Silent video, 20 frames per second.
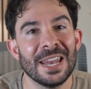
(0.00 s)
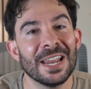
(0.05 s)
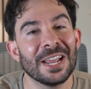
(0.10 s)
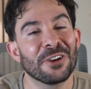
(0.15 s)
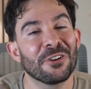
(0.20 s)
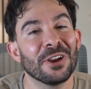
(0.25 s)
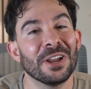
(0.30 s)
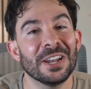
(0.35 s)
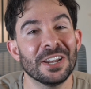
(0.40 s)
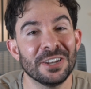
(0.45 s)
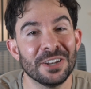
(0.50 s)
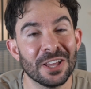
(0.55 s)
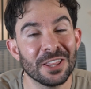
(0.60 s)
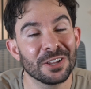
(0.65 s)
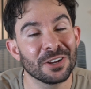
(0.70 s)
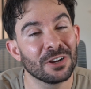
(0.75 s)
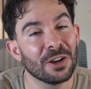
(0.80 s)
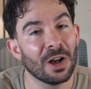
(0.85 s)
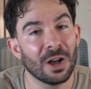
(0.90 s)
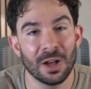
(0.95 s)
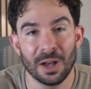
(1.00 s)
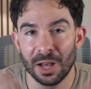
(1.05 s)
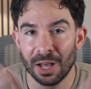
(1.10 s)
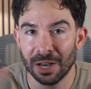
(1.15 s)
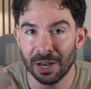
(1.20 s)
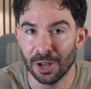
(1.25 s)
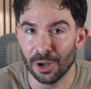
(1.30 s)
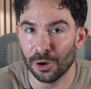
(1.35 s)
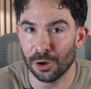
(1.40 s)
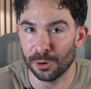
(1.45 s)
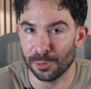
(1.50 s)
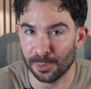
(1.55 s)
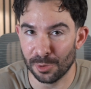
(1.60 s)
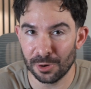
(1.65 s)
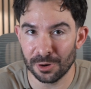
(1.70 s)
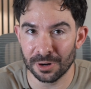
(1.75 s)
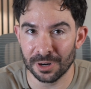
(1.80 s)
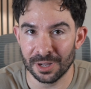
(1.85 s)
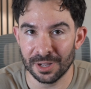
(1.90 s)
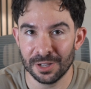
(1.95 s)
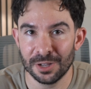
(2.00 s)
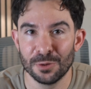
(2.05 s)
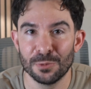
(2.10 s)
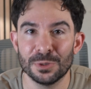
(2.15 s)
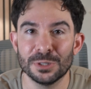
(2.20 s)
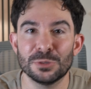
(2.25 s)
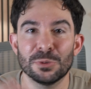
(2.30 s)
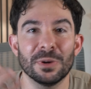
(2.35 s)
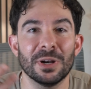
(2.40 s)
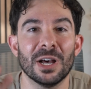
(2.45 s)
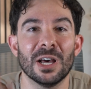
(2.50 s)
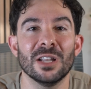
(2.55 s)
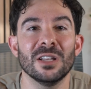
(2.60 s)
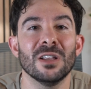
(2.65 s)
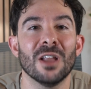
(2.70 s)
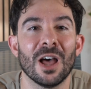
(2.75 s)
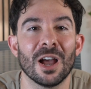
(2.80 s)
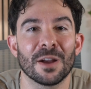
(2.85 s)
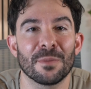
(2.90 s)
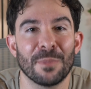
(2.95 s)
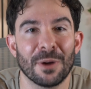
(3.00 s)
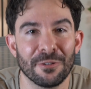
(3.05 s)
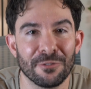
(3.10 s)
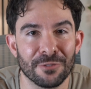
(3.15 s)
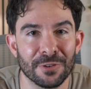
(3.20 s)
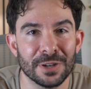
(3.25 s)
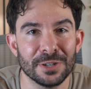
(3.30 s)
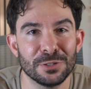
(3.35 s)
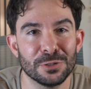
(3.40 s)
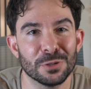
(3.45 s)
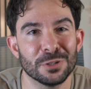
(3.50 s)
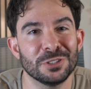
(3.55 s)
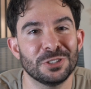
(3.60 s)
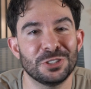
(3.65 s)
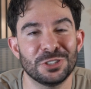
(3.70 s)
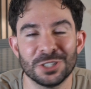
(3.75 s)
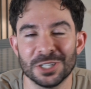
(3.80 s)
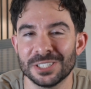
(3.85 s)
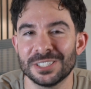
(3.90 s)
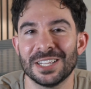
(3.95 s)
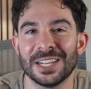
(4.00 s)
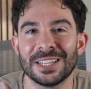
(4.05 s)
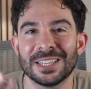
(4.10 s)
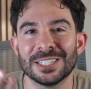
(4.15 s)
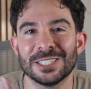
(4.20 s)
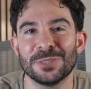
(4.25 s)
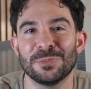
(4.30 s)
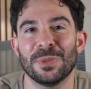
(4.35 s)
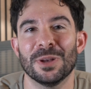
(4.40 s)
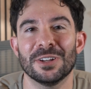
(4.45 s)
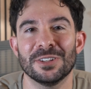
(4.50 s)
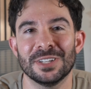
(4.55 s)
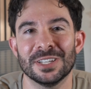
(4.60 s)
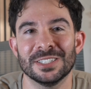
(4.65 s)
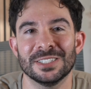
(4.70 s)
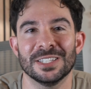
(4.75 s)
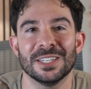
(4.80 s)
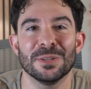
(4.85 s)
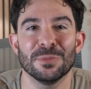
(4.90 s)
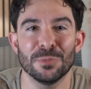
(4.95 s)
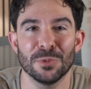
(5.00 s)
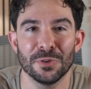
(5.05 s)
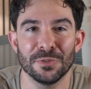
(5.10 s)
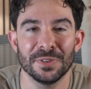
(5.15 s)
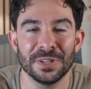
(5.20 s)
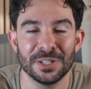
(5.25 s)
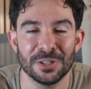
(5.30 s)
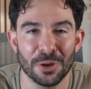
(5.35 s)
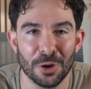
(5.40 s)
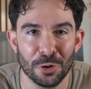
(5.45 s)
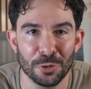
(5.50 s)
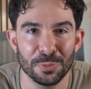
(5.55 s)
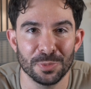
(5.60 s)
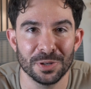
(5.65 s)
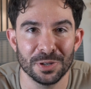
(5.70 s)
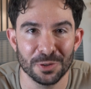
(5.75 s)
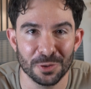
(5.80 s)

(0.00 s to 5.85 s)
then I created another called Alohomora, which will unlock my front door just like the spell does in the movie to open